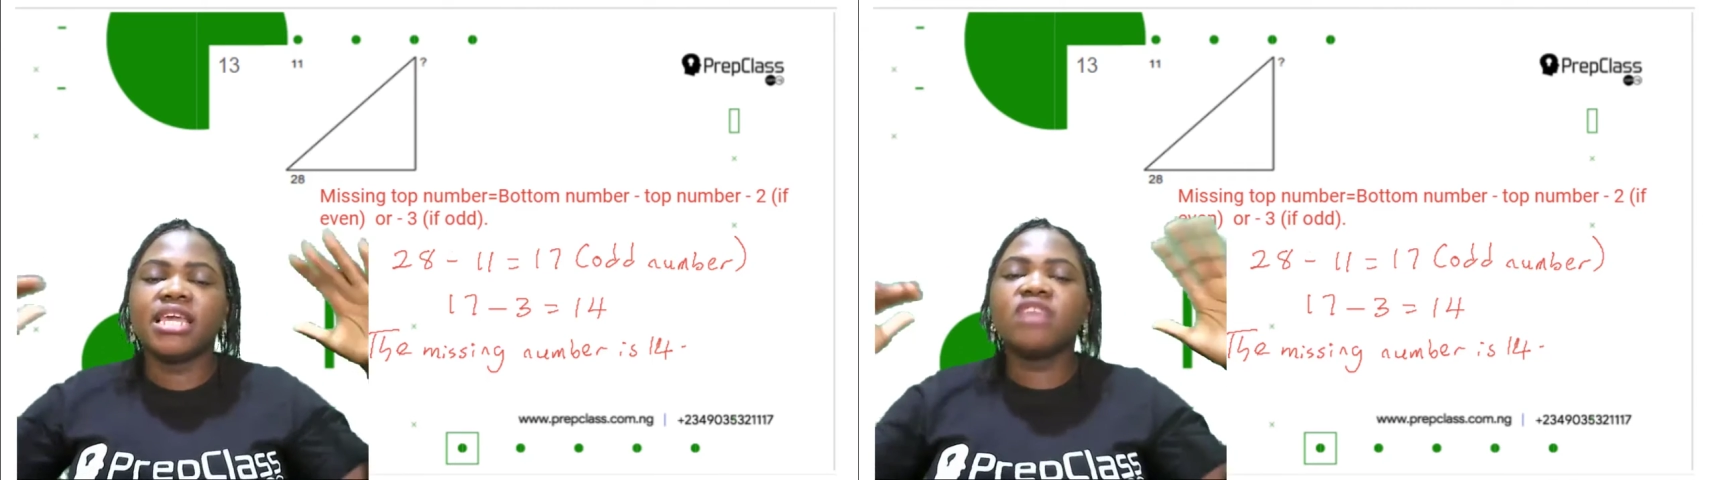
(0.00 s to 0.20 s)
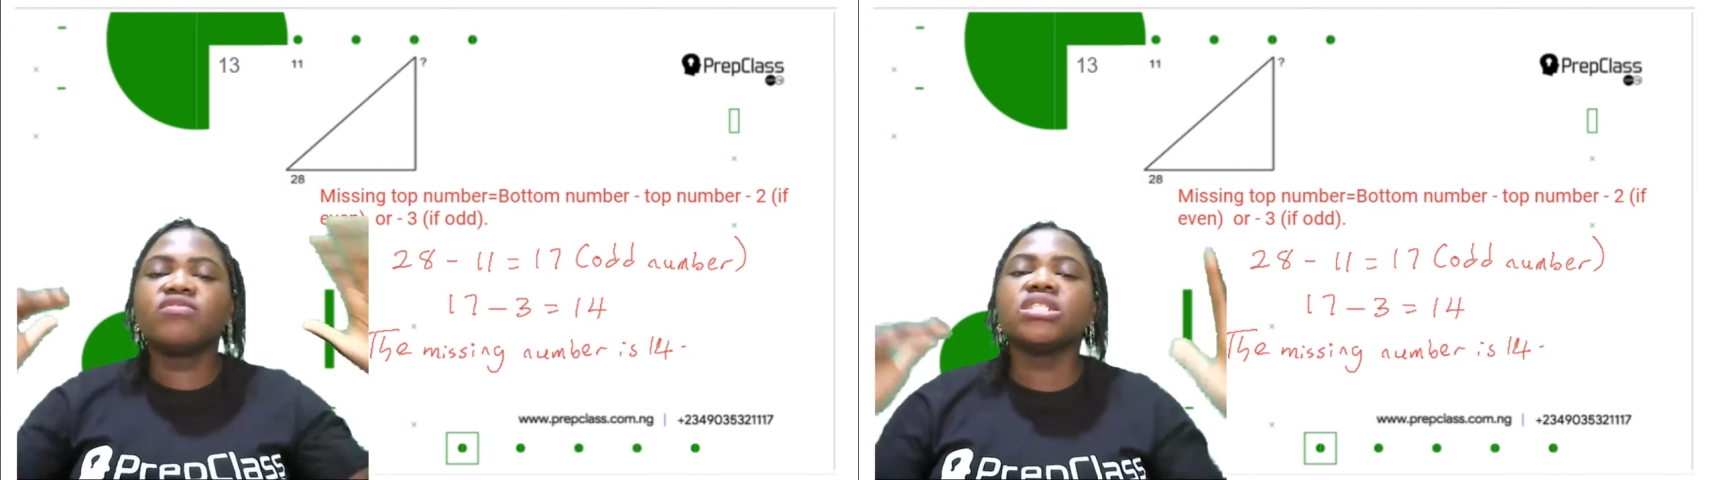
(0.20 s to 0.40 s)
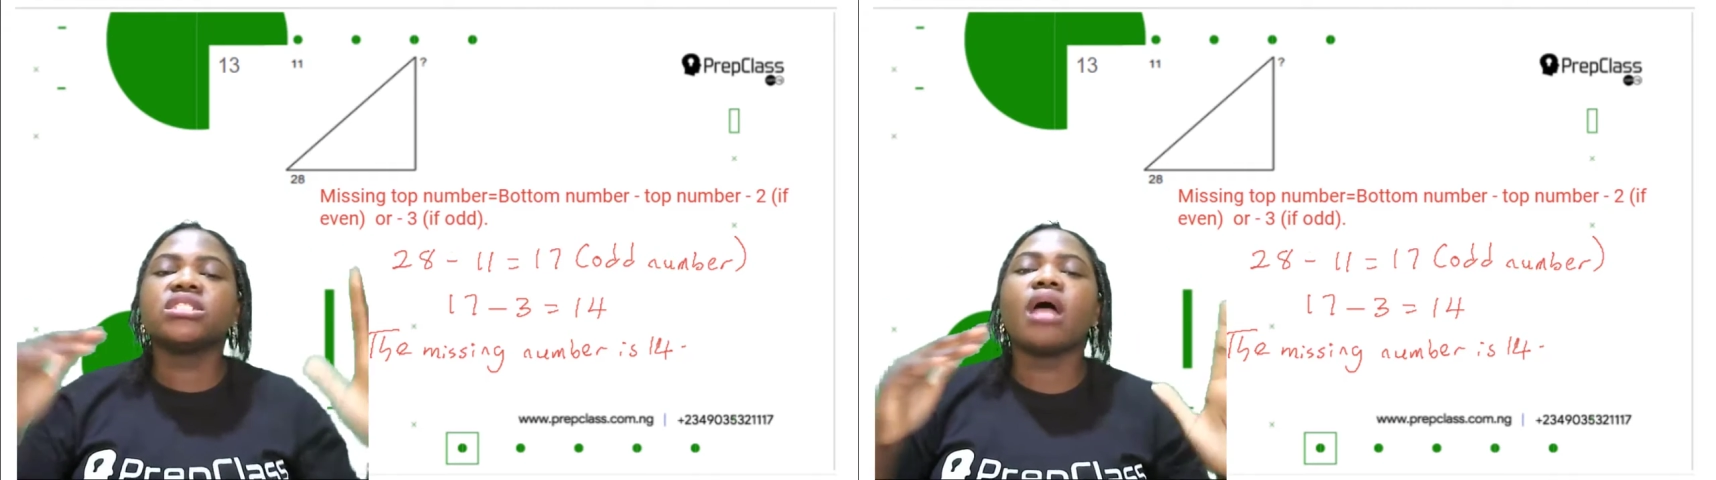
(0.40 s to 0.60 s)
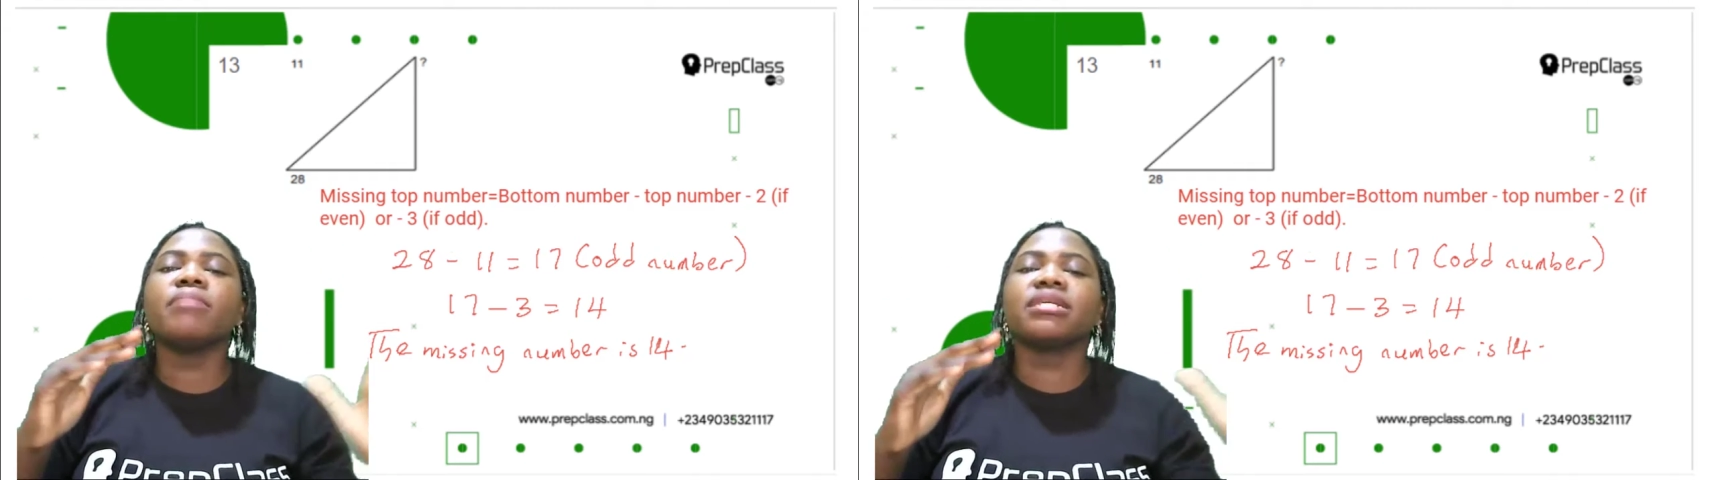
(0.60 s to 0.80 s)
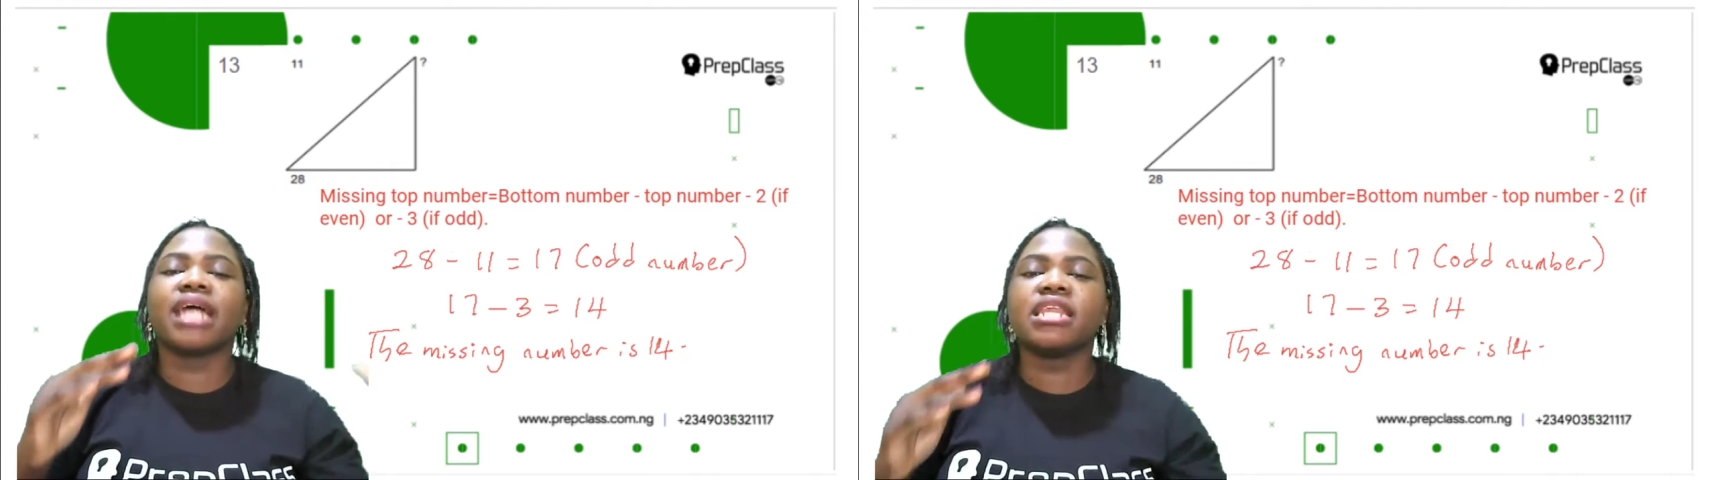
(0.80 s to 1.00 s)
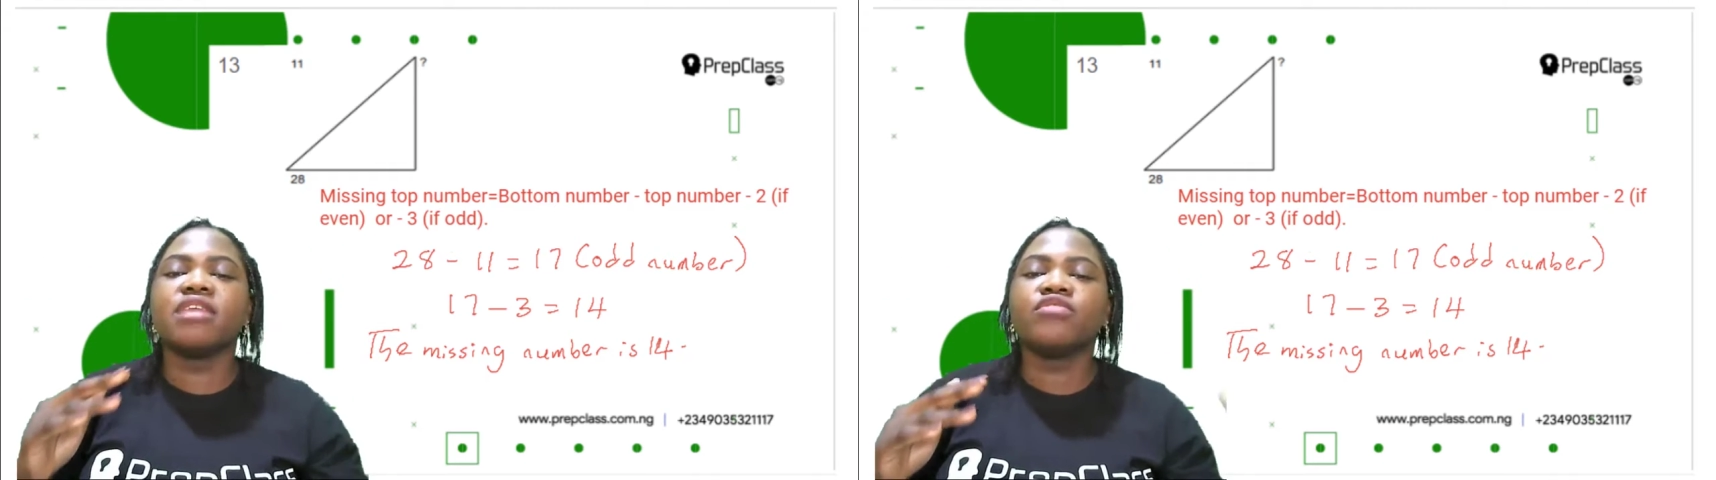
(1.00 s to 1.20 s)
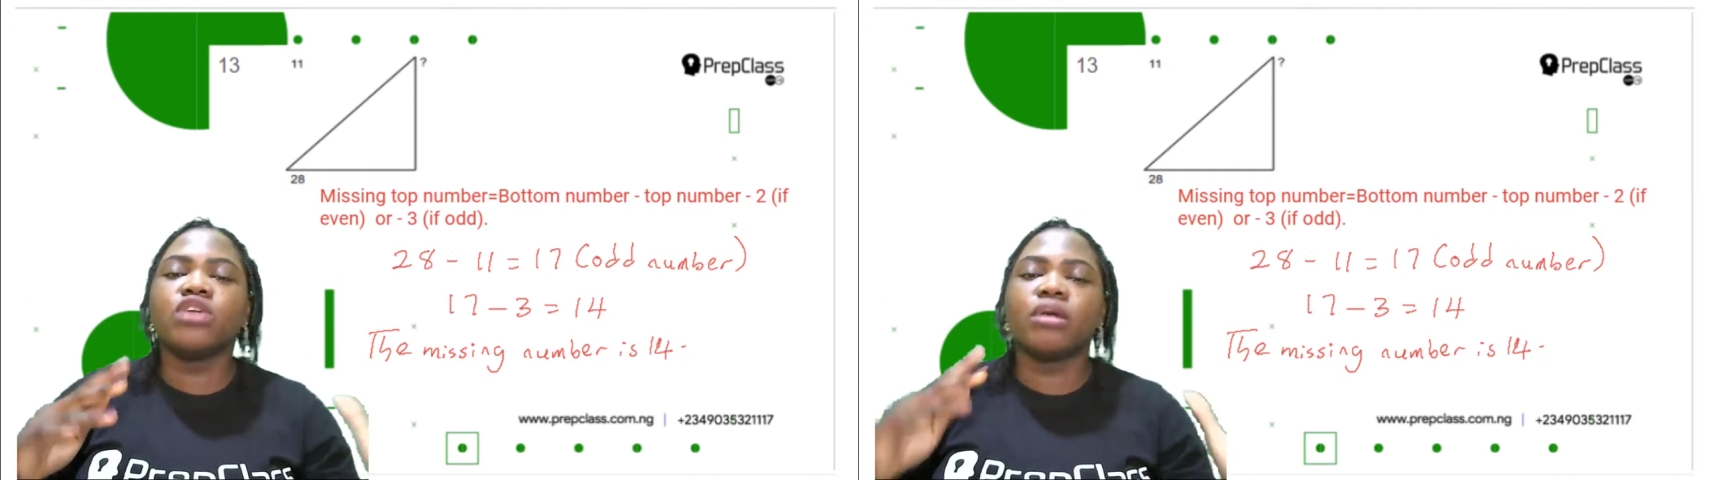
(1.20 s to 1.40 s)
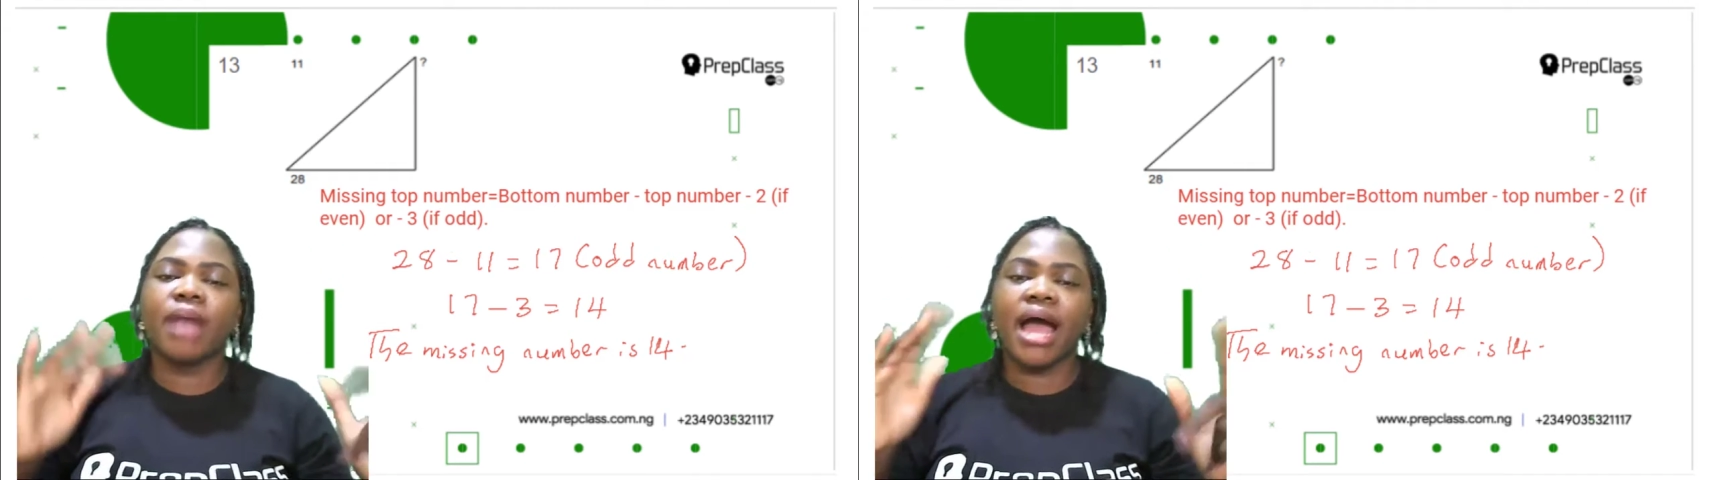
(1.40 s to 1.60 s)
If the sum is an even
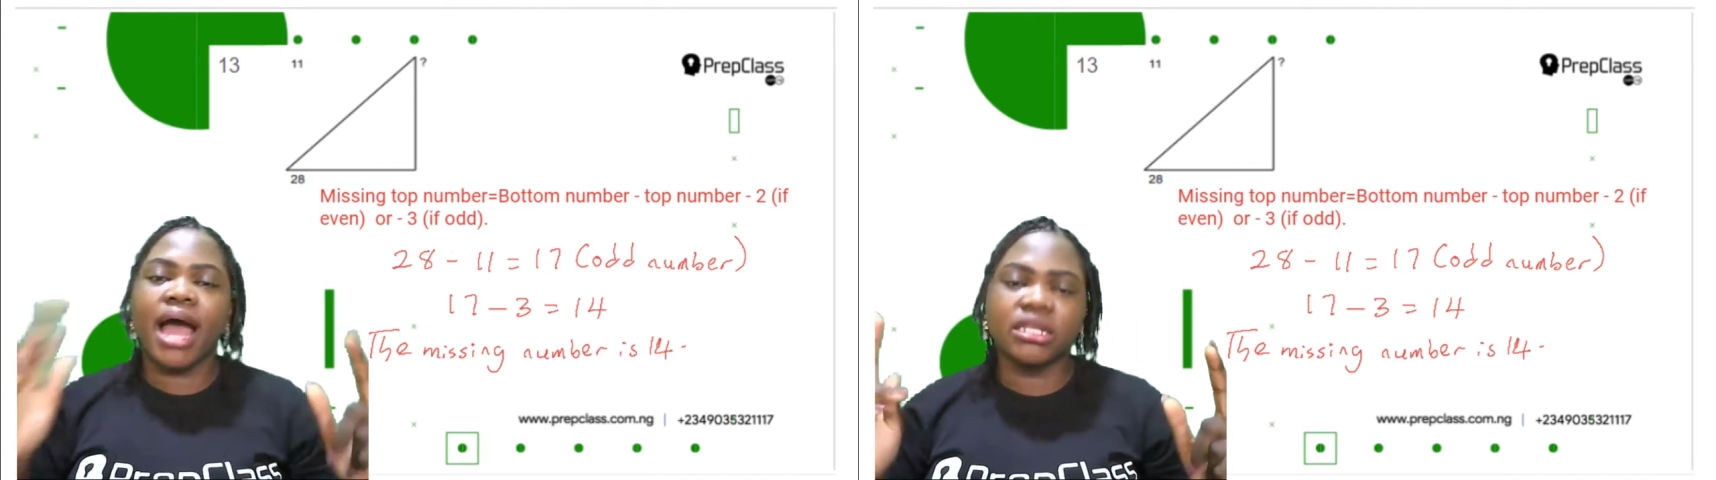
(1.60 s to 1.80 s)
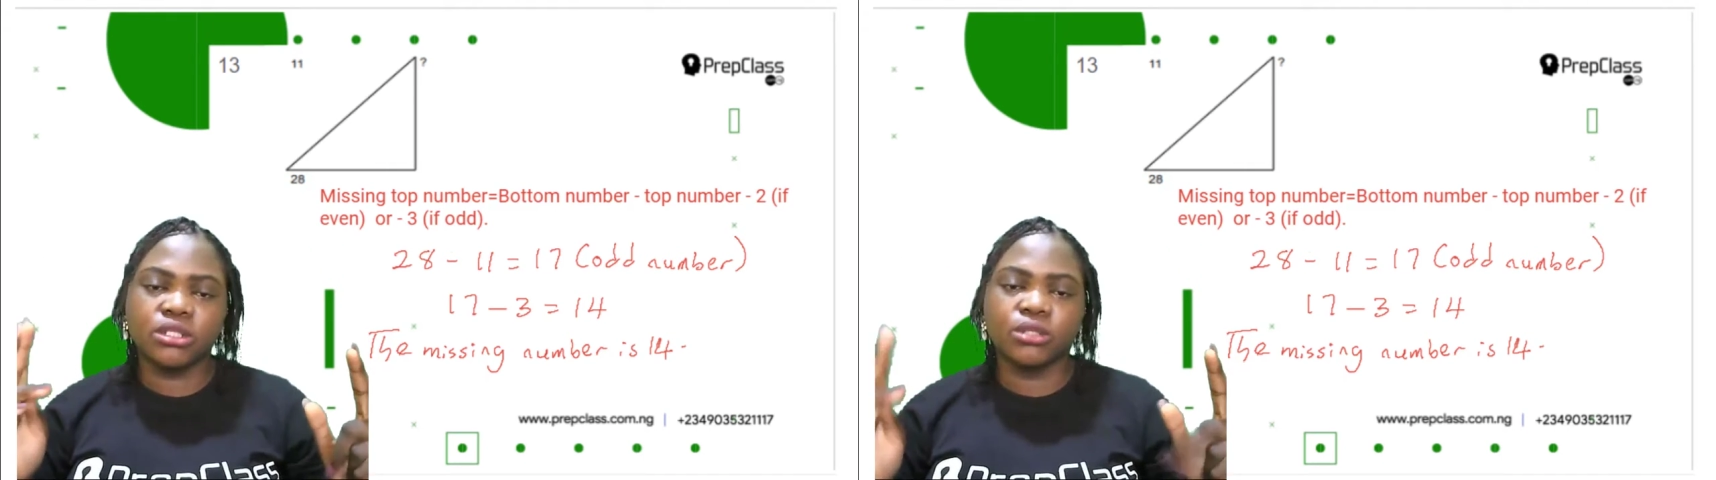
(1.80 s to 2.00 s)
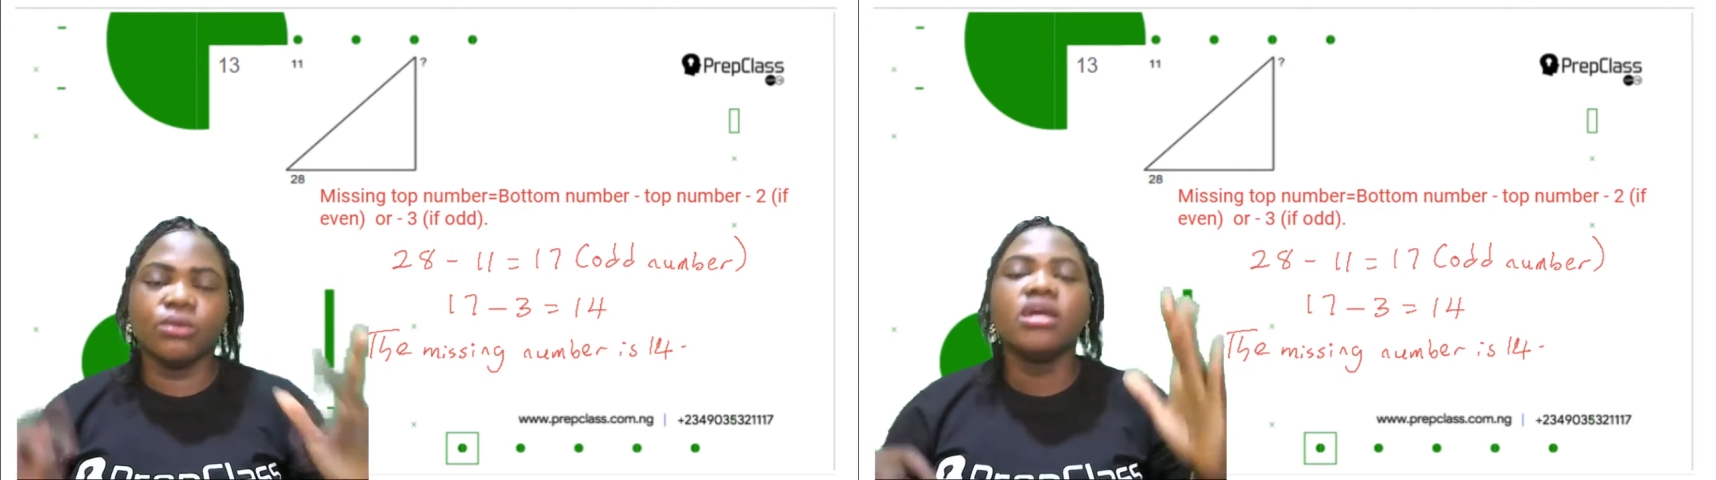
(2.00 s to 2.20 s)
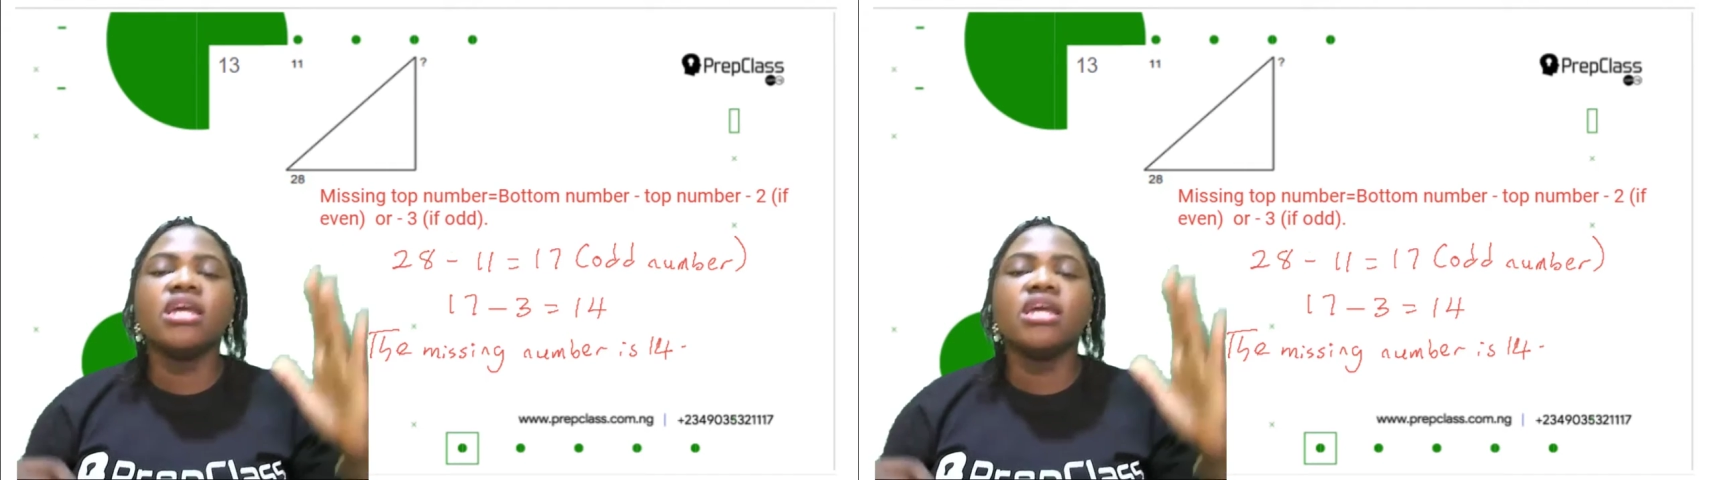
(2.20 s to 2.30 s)
number, add 2.